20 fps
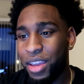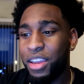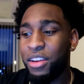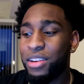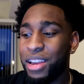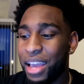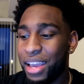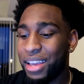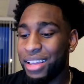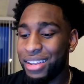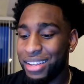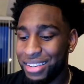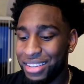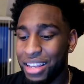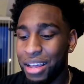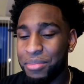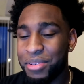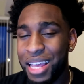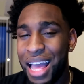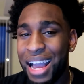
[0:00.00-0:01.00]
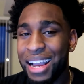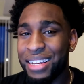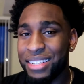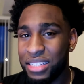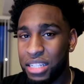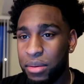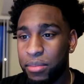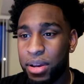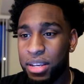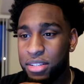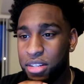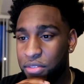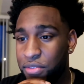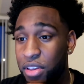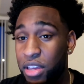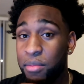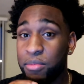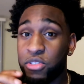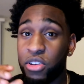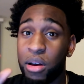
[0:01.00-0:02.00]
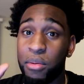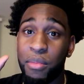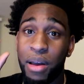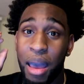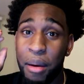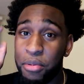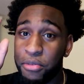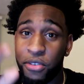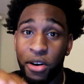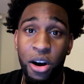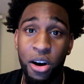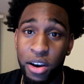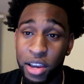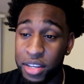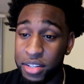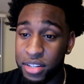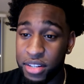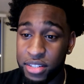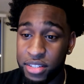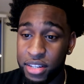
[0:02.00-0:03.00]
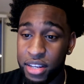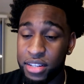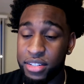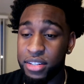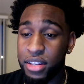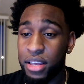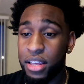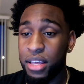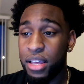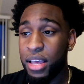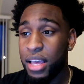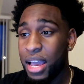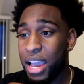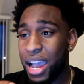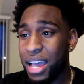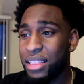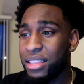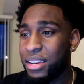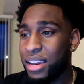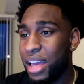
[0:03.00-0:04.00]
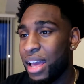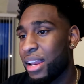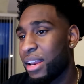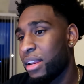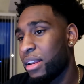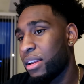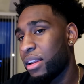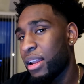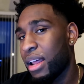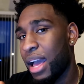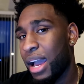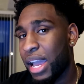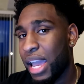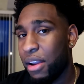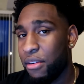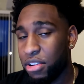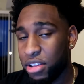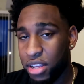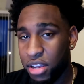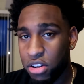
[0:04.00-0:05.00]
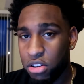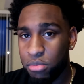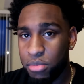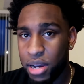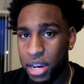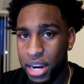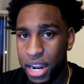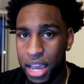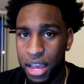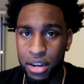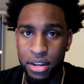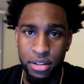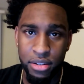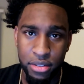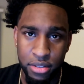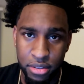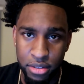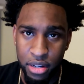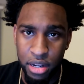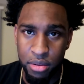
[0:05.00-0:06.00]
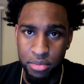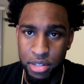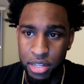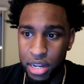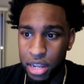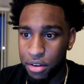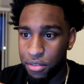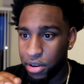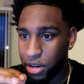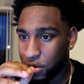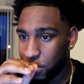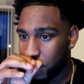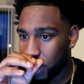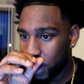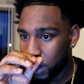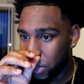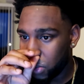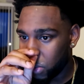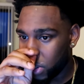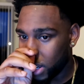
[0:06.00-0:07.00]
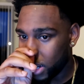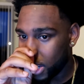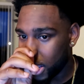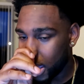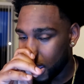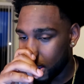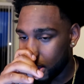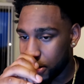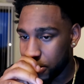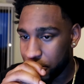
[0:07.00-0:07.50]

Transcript: He, like, you know what I'm saying? I can see myself in him, so I'm happy for all his success. Other than that, I can't really think of nobody that, you know what I'm saying, I really relate to like that.